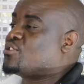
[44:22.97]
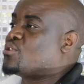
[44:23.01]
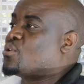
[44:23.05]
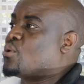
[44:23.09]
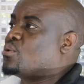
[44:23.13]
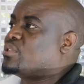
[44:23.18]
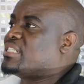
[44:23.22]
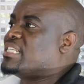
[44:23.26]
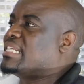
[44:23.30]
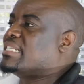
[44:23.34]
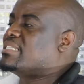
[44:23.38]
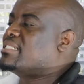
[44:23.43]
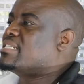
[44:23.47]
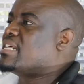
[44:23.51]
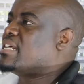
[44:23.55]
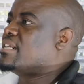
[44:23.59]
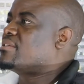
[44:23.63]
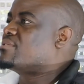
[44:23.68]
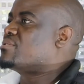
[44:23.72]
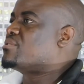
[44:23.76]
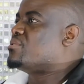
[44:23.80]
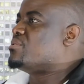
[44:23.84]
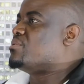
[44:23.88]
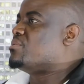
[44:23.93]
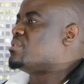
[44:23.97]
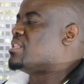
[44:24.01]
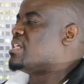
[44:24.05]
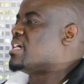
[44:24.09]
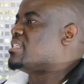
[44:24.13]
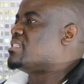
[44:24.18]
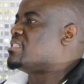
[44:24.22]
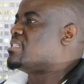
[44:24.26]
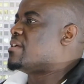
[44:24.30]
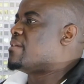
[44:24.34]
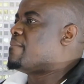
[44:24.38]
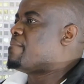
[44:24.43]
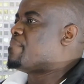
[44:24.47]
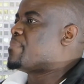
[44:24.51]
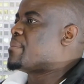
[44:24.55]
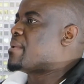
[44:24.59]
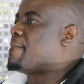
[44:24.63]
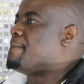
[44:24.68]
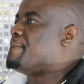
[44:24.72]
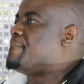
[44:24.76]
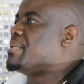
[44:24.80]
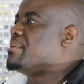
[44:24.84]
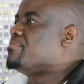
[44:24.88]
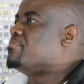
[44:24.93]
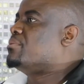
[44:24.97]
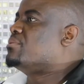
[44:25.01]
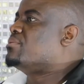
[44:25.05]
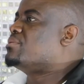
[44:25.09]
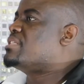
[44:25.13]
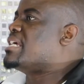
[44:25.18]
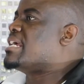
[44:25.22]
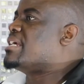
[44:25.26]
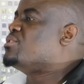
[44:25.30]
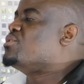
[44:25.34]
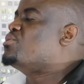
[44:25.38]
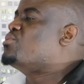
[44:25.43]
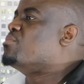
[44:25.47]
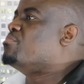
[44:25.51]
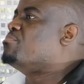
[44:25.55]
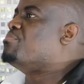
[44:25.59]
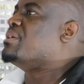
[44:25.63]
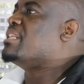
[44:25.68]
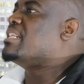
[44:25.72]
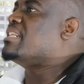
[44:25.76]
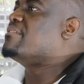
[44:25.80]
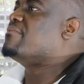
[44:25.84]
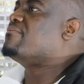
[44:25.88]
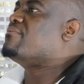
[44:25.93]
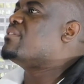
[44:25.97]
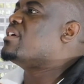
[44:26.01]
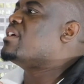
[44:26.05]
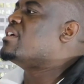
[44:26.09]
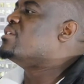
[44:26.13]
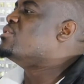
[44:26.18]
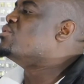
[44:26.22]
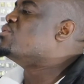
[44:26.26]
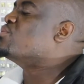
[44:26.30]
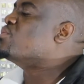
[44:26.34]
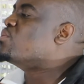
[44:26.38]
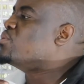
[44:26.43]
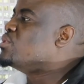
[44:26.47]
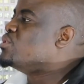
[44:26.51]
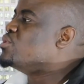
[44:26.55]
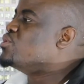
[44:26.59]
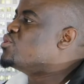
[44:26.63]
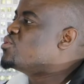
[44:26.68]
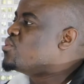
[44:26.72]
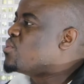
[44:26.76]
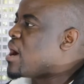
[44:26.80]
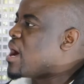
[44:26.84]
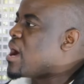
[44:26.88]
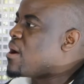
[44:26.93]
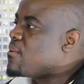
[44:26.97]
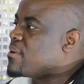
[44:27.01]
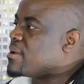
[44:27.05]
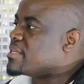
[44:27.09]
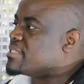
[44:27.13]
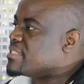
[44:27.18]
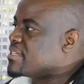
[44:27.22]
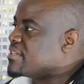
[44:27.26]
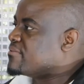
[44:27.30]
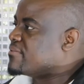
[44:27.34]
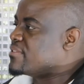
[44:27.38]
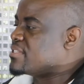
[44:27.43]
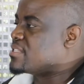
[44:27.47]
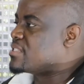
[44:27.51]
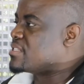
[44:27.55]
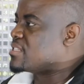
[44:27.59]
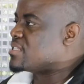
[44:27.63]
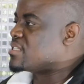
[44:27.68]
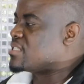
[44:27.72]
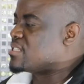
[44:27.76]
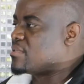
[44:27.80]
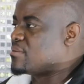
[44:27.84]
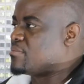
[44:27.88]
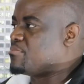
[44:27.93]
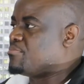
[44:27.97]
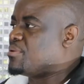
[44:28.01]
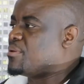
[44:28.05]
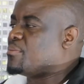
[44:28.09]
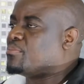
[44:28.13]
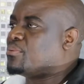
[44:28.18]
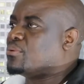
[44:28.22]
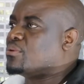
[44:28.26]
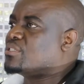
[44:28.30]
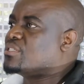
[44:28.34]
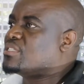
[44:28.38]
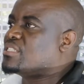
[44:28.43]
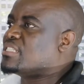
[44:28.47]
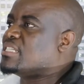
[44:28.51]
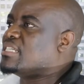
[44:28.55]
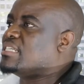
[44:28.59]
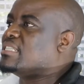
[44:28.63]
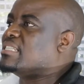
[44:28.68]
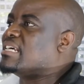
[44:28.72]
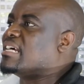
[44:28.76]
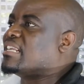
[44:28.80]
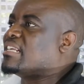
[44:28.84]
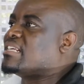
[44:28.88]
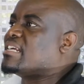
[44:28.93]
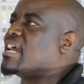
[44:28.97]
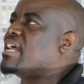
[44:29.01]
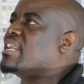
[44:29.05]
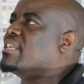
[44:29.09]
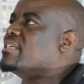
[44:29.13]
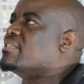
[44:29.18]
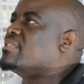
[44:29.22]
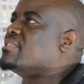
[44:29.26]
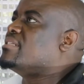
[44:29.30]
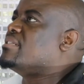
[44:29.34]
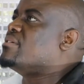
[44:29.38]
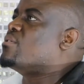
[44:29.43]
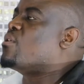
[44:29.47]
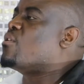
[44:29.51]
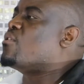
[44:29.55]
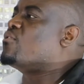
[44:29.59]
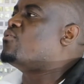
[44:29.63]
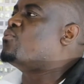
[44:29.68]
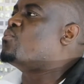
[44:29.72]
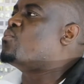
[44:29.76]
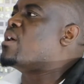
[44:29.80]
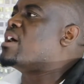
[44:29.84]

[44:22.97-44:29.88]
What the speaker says: So that tells you that people tend to believe into our services. People see the reality of